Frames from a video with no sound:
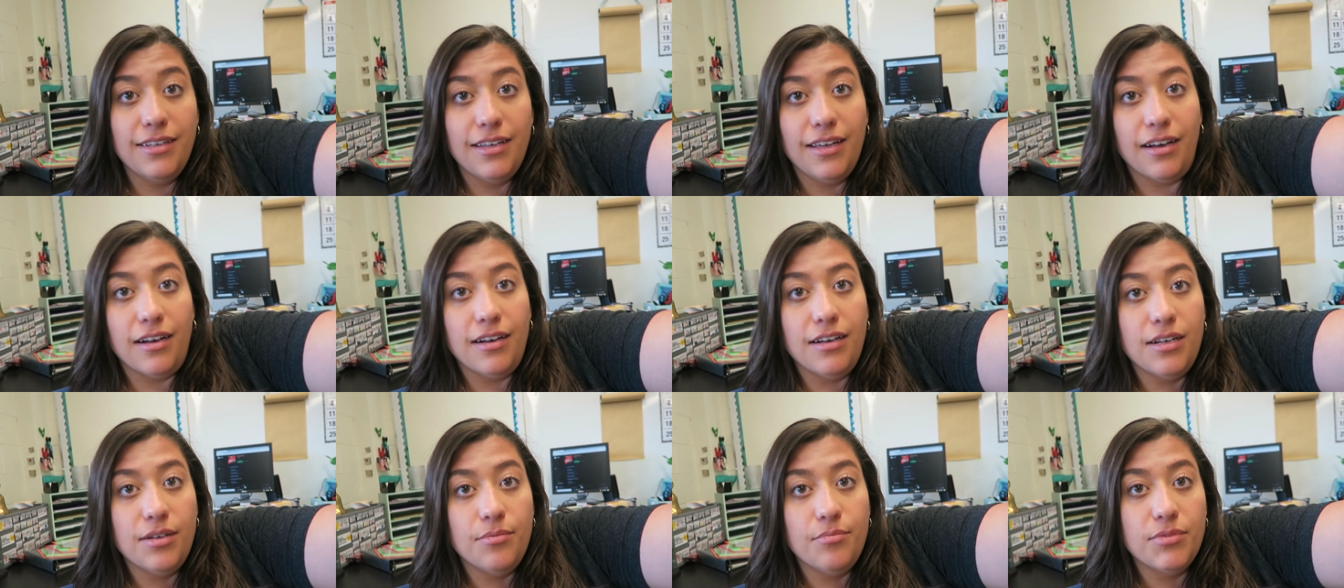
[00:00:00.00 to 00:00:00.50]

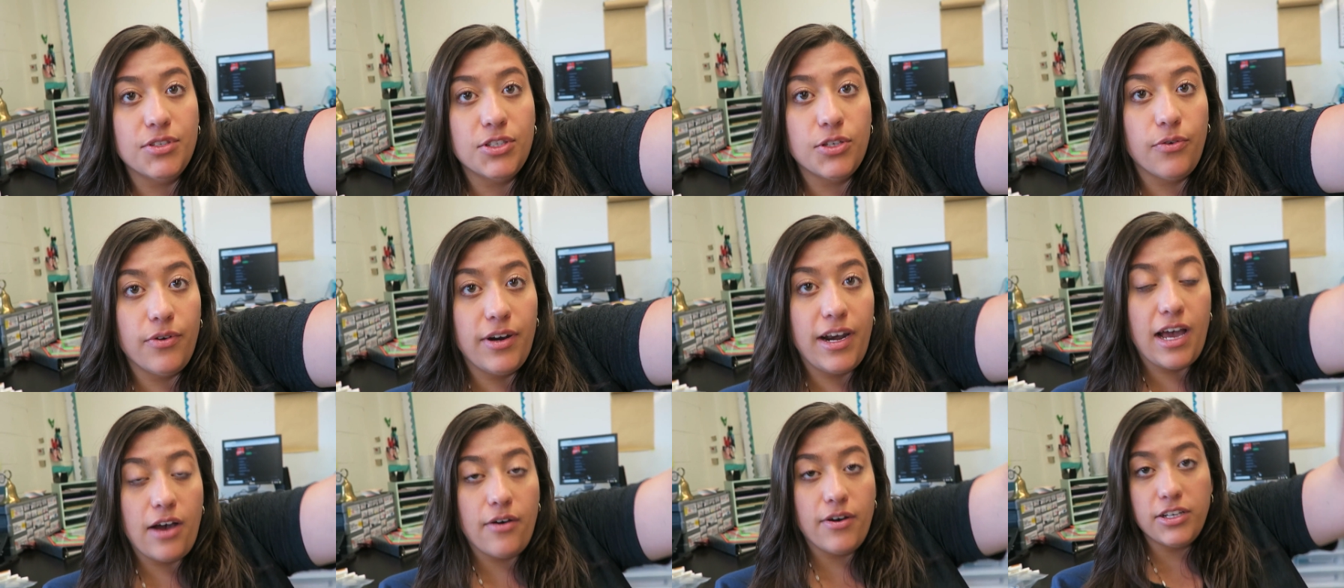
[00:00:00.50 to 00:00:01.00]

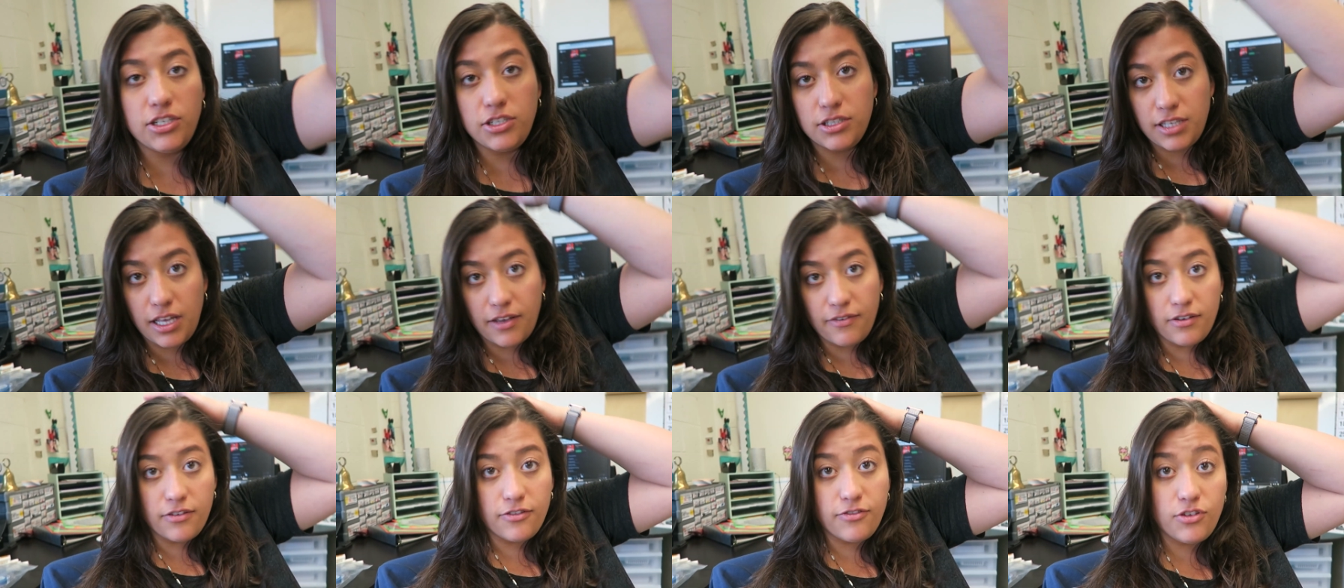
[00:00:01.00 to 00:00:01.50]
So now I just
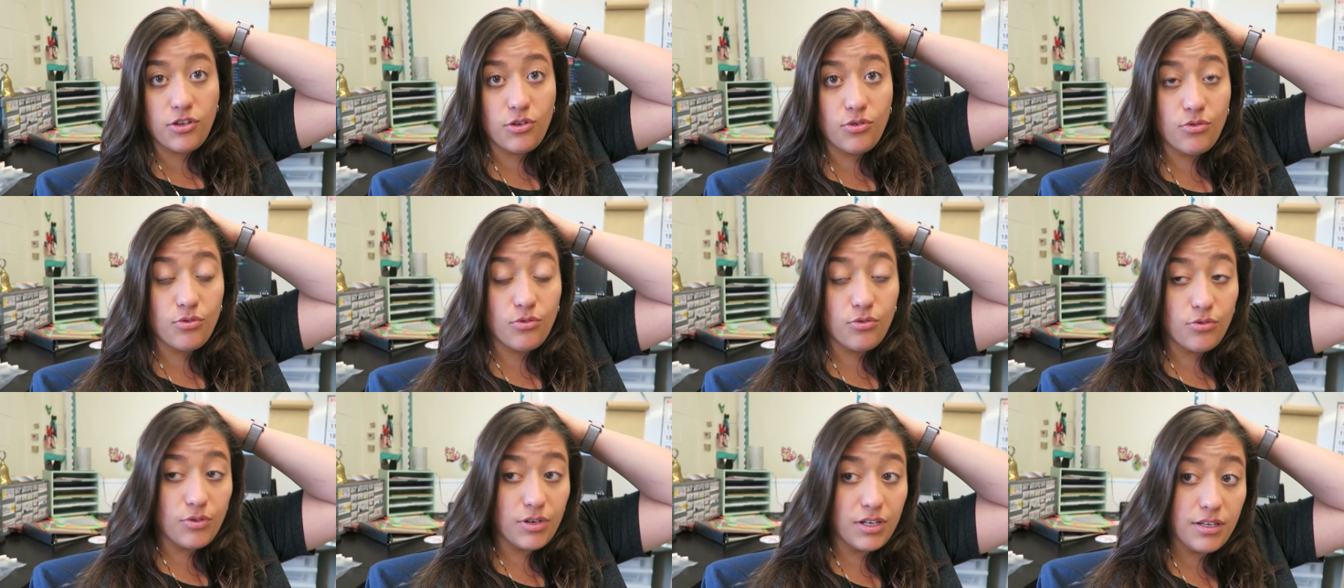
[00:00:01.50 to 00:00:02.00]
have a
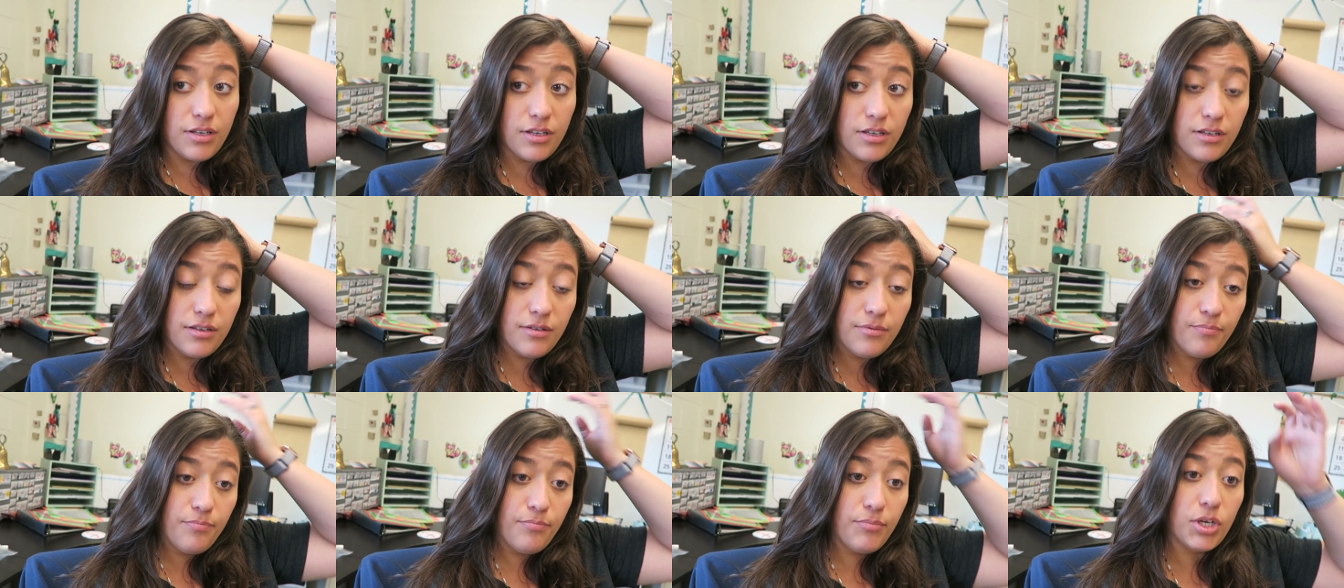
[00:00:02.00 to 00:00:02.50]
few
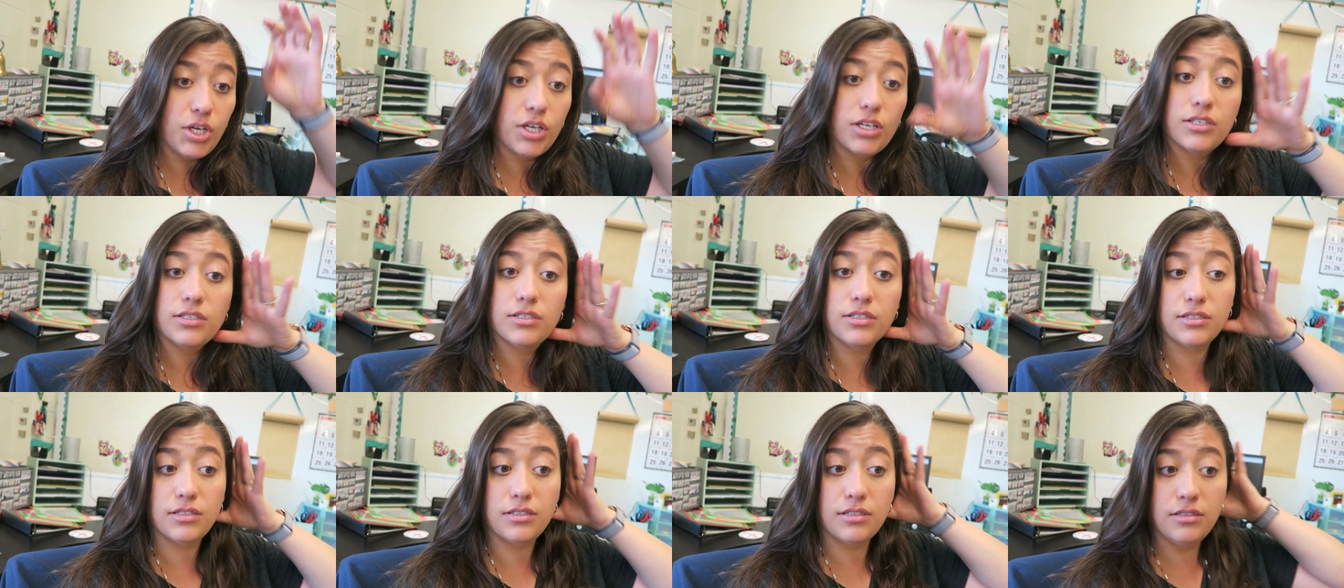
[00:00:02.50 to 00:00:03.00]

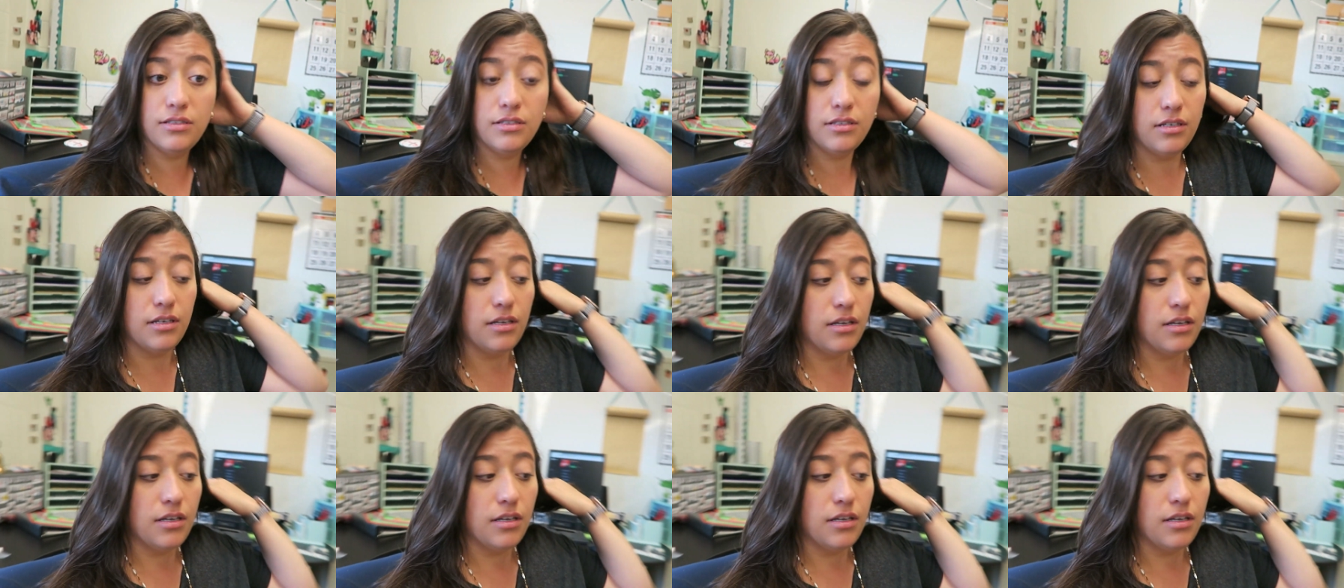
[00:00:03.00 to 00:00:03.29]
books,